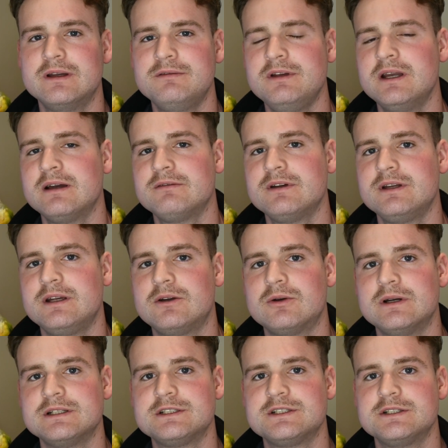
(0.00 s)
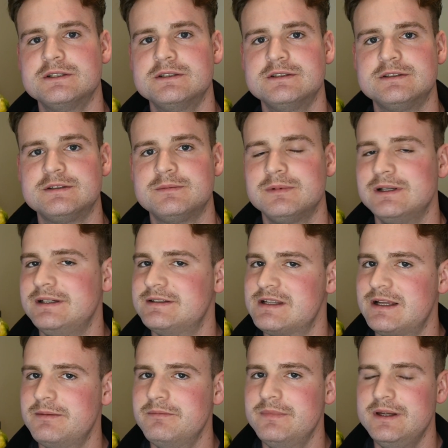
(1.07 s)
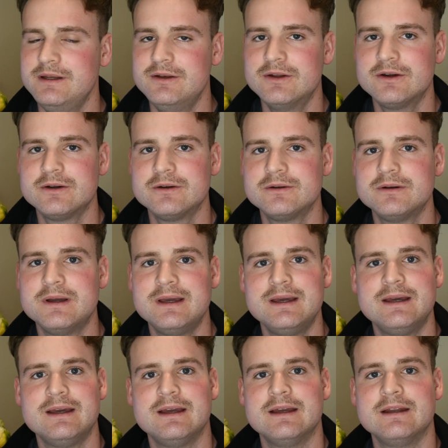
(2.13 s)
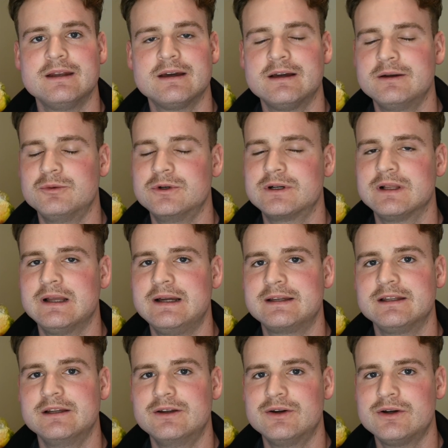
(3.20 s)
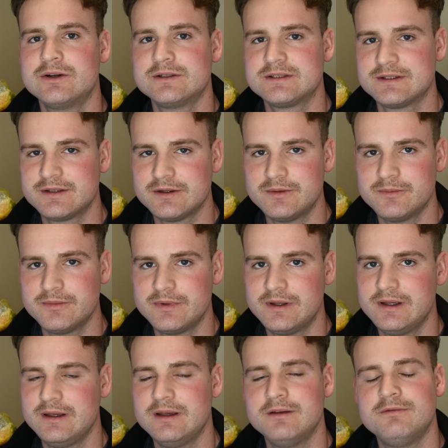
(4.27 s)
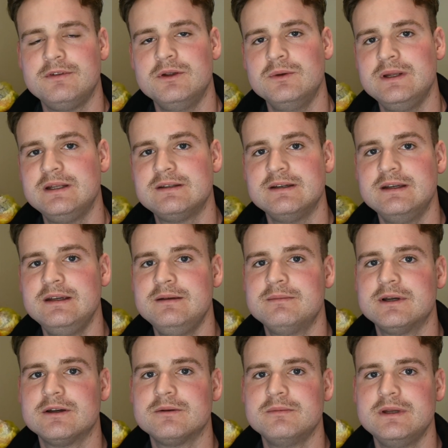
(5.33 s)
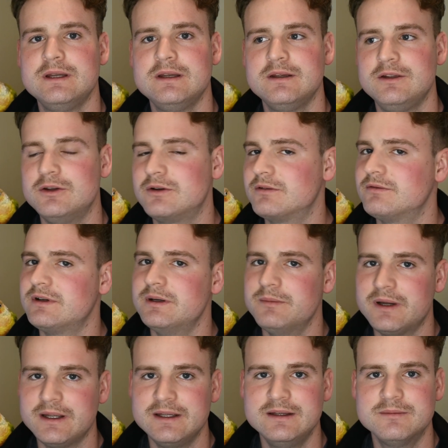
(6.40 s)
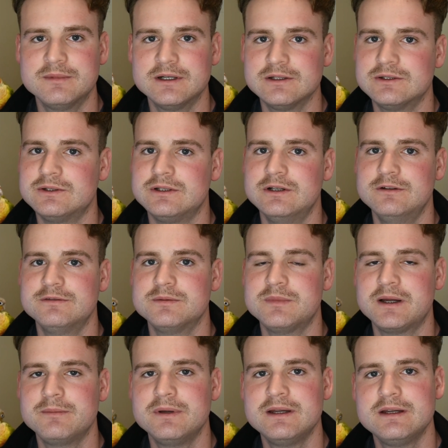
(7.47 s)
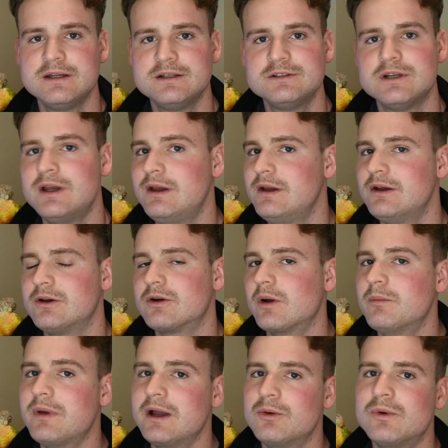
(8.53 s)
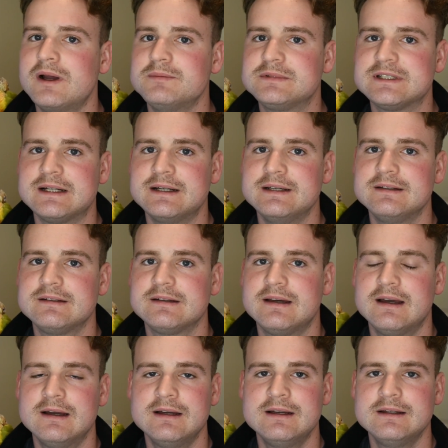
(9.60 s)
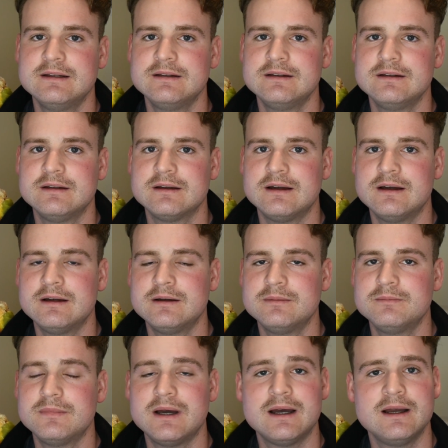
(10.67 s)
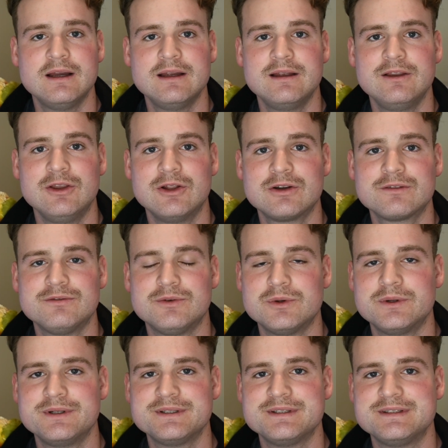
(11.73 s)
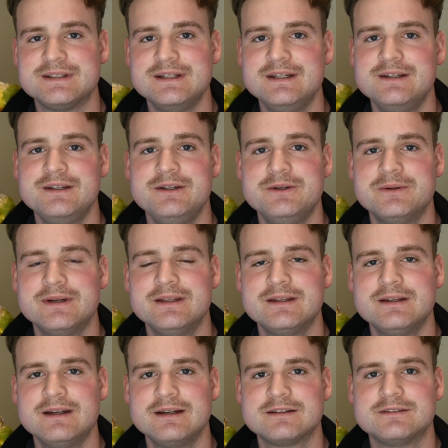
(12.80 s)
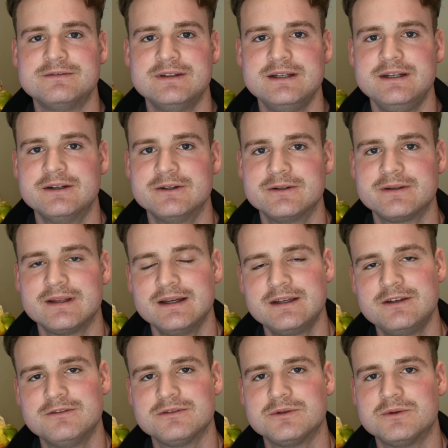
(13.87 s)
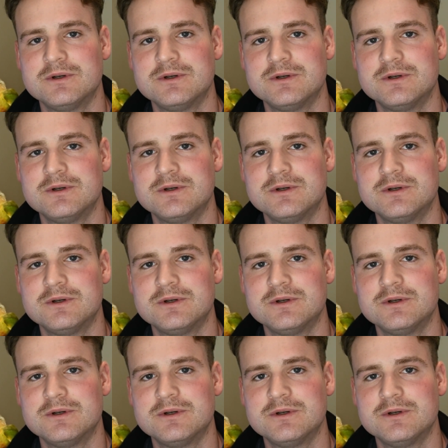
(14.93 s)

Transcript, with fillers: If you have any questions, please let me know and I will gladly answer them. If you need to email me, you can find my email all over my page or on my website, and I look forward to seeing you in the next video. Thank you.